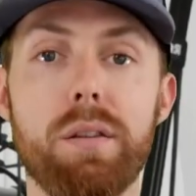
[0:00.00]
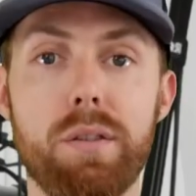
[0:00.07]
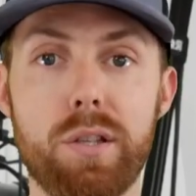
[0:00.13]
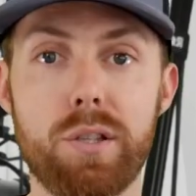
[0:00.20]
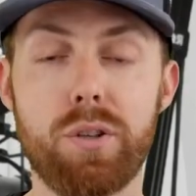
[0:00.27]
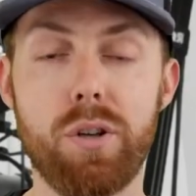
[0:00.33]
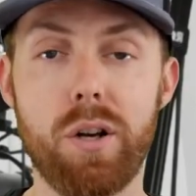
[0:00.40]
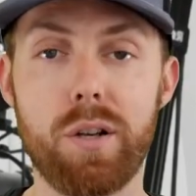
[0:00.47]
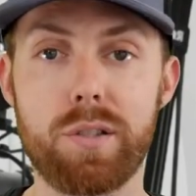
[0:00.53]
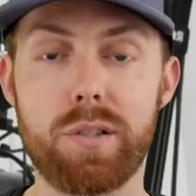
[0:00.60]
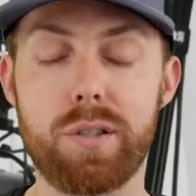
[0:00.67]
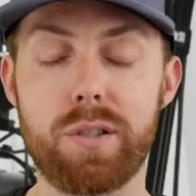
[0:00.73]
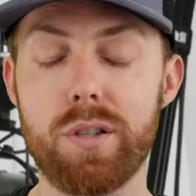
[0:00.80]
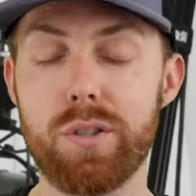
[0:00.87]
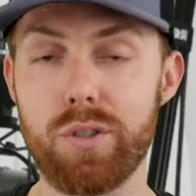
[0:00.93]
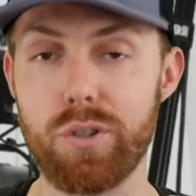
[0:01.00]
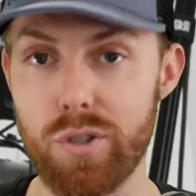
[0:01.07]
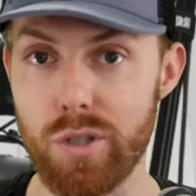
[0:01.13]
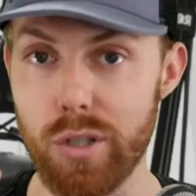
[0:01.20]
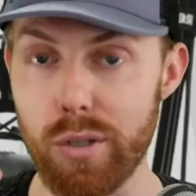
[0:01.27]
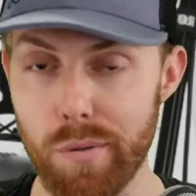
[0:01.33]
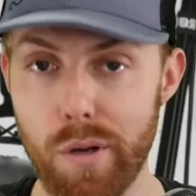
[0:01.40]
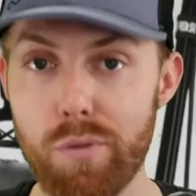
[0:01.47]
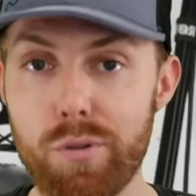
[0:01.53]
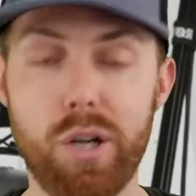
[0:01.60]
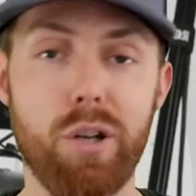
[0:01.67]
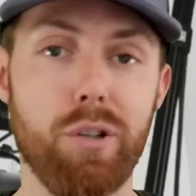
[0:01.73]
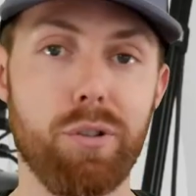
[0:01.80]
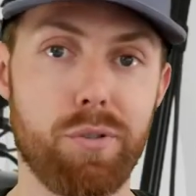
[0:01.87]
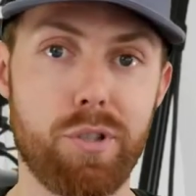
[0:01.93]
This costs
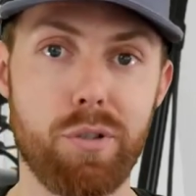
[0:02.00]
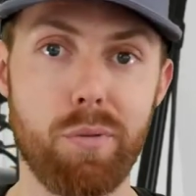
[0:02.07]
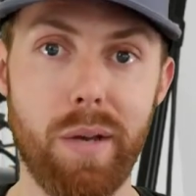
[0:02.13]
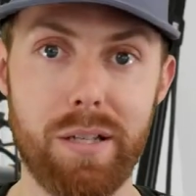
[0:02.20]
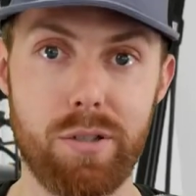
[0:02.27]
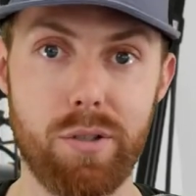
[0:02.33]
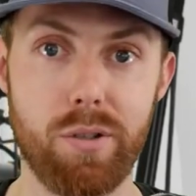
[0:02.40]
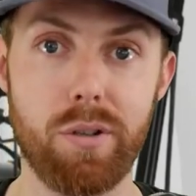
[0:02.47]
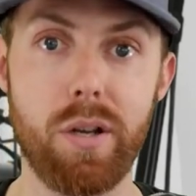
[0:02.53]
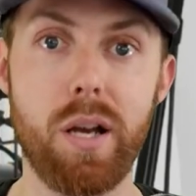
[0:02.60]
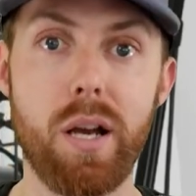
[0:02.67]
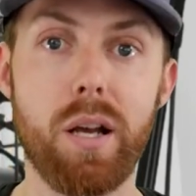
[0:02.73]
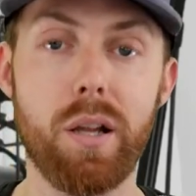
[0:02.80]
$0 to enter.